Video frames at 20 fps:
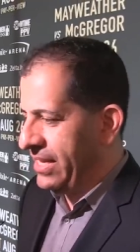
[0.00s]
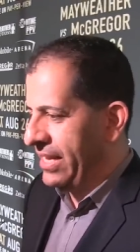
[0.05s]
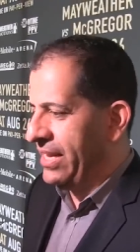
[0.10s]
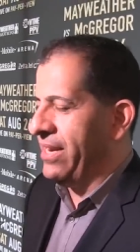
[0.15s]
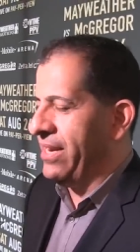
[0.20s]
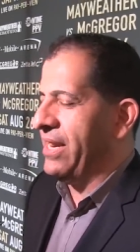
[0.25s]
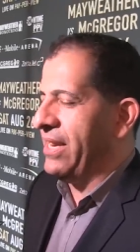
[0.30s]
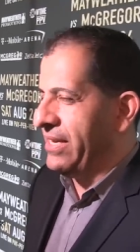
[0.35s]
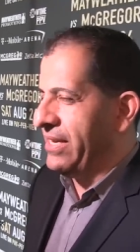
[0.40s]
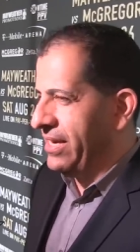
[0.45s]

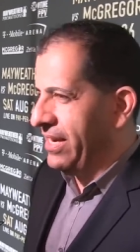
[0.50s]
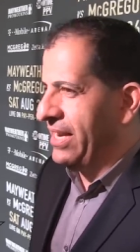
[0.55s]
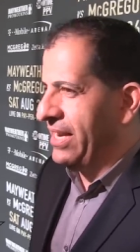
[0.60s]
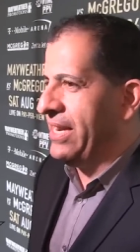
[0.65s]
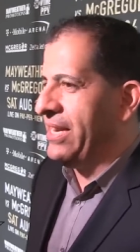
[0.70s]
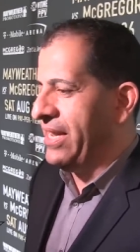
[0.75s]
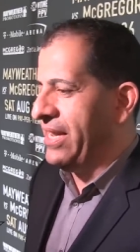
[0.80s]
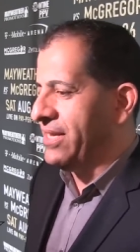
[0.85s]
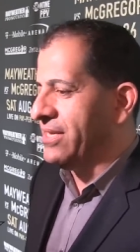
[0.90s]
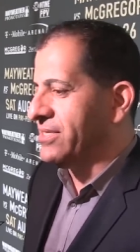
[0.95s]

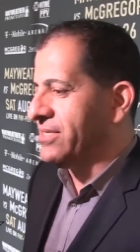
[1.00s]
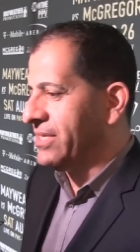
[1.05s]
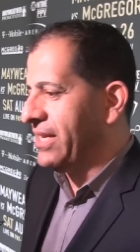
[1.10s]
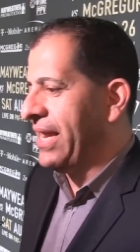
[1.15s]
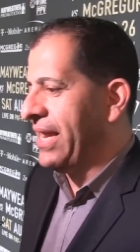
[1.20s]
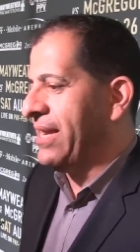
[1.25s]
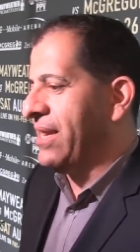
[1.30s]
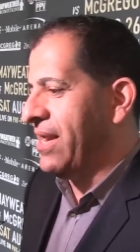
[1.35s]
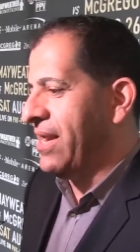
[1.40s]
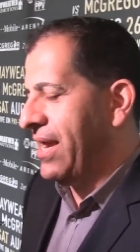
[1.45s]
It is.
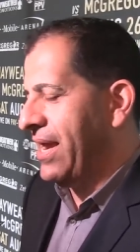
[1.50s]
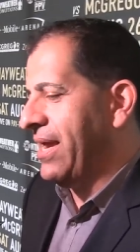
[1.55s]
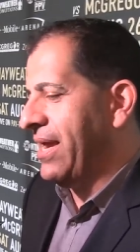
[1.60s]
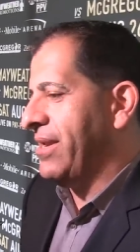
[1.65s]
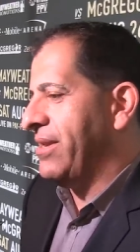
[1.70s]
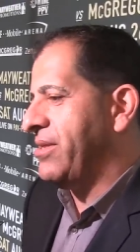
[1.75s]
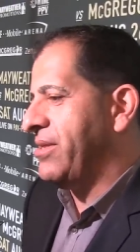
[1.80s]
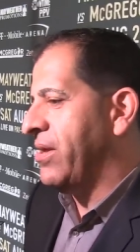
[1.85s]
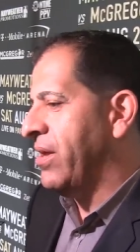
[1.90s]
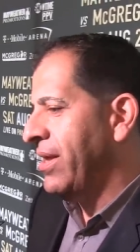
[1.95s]

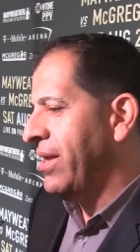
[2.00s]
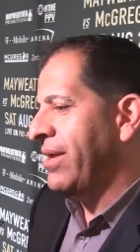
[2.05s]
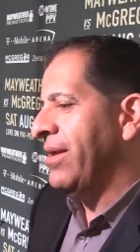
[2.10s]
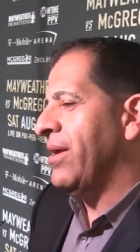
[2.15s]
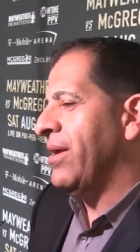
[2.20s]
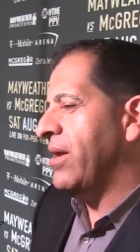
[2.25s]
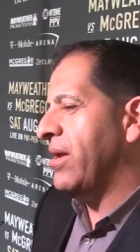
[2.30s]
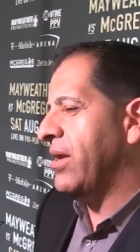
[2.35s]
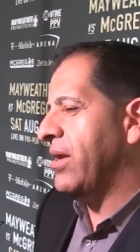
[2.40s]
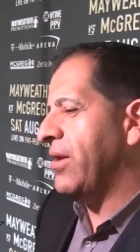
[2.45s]
And
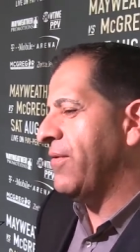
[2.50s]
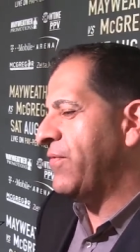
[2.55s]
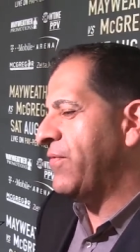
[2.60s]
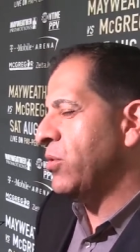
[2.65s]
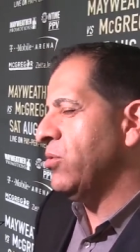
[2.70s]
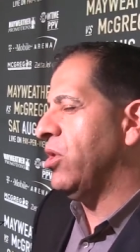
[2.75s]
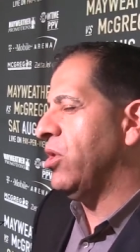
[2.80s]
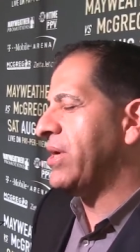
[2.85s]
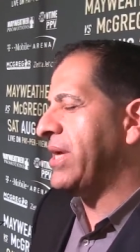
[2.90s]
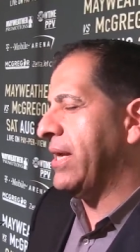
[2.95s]
if
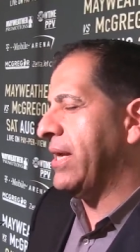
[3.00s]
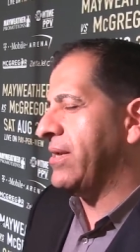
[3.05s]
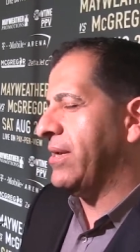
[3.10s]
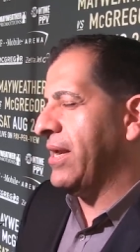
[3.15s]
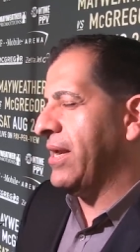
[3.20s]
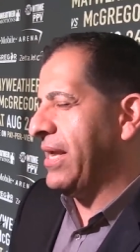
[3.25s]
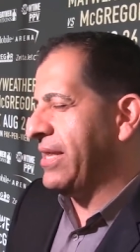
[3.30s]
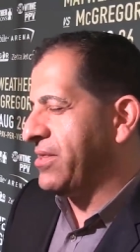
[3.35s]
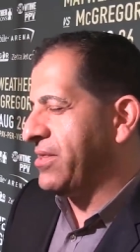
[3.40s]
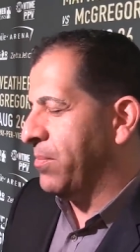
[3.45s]
you look
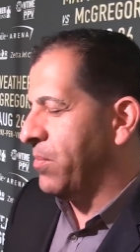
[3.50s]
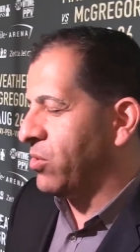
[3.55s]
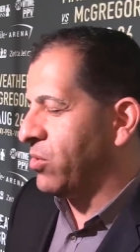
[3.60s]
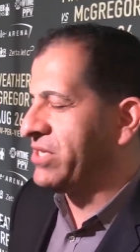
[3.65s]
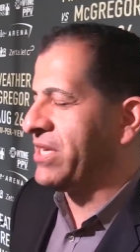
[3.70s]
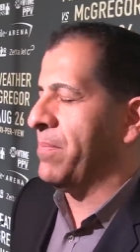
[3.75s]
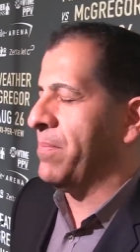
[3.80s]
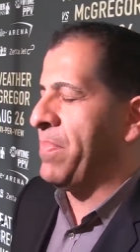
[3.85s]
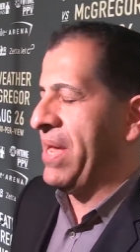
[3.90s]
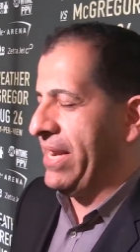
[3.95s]
at the
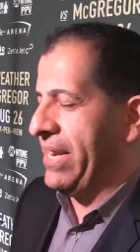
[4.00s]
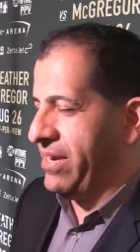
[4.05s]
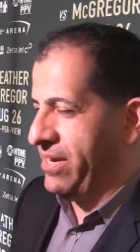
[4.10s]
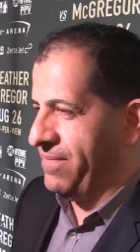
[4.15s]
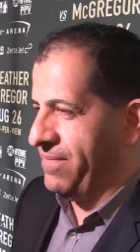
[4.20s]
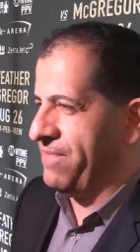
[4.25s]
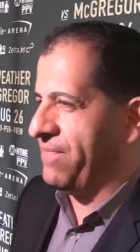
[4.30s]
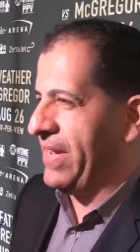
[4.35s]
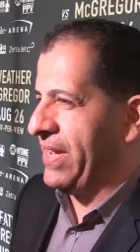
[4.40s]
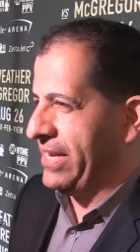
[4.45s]
most
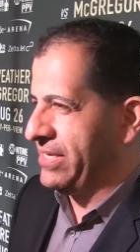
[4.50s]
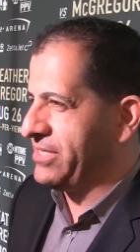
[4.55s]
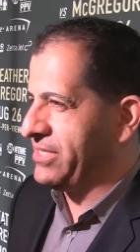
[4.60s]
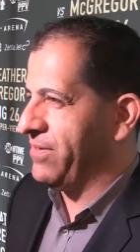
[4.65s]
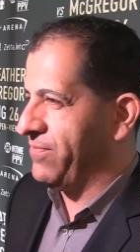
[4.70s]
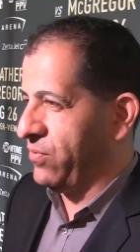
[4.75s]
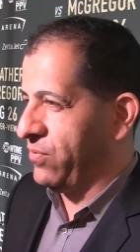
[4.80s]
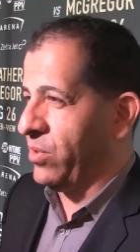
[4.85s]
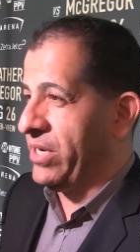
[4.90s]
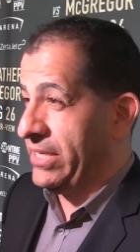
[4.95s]
competitive fights
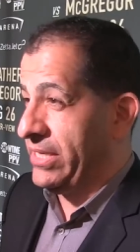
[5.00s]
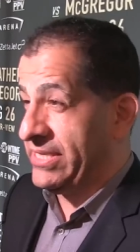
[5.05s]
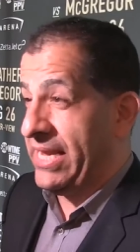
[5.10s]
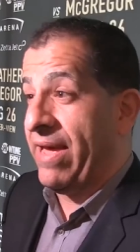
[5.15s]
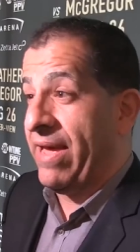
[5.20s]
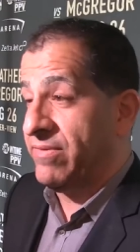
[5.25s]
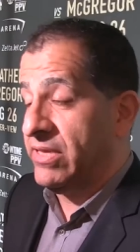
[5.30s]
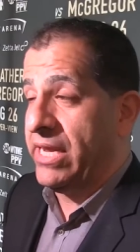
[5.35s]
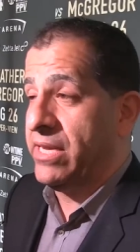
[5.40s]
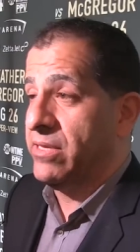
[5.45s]
that Floyd has
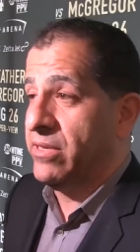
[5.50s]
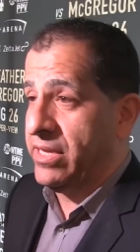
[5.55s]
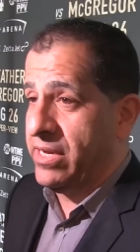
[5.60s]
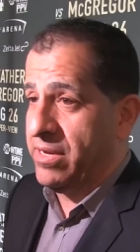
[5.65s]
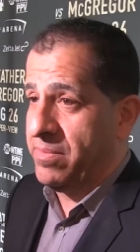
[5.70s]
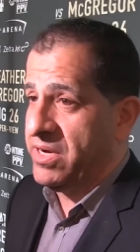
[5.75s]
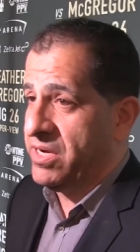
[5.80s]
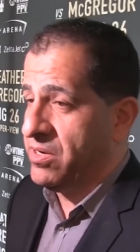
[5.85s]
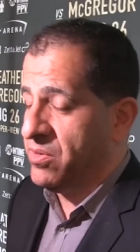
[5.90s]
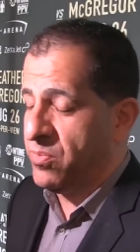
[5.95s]
had
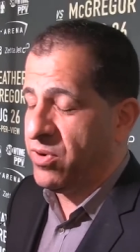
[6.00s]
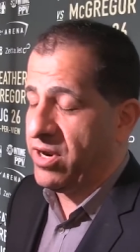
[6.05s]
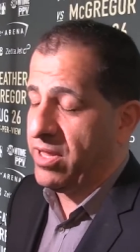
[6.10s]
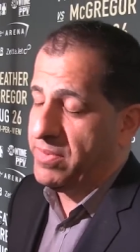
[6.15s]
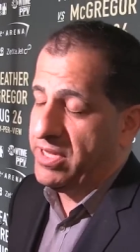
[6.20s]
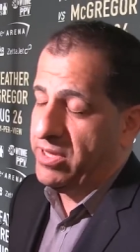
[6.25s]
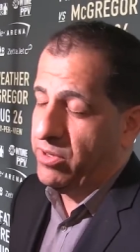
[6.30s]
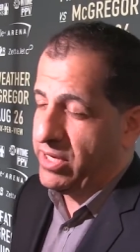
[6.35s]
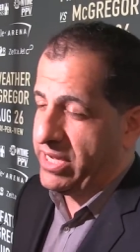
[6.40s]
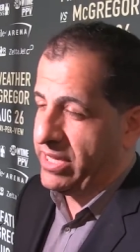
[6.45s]
lately, I mean, you
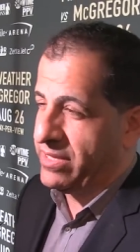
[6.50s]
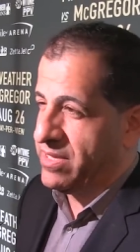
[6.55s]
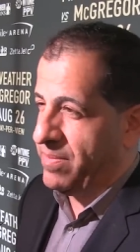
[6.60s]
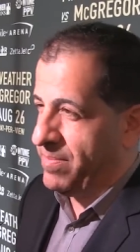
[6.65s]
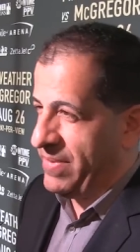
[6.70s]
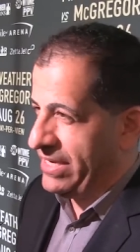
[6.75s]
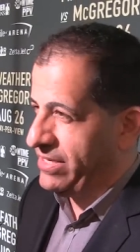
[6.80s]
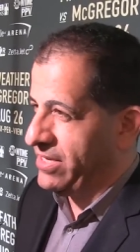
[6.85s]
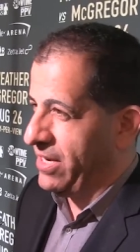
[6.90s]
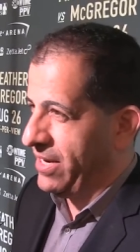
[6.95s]
probably look at the
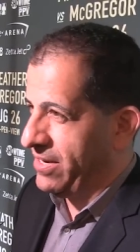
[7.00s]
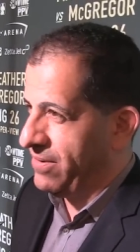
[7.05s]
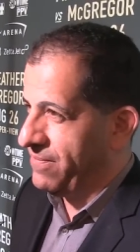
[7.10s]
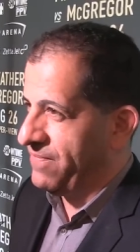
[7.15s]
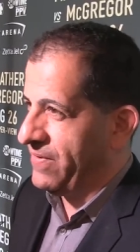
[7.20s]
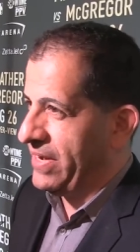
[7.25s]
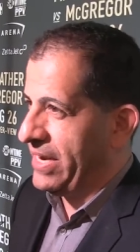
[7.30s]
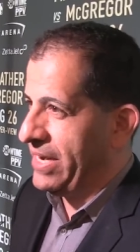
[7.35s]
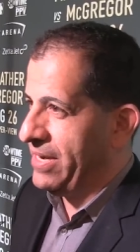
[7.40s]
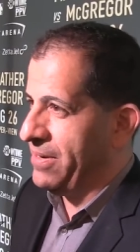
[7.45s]
Maidana
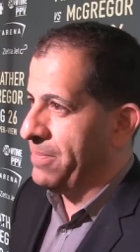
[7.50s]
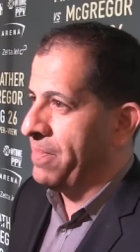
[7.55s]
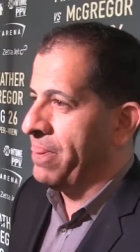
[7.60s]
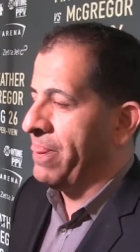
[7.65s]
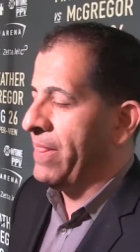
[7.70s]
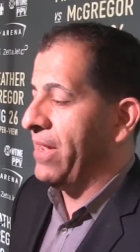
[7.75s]
fight.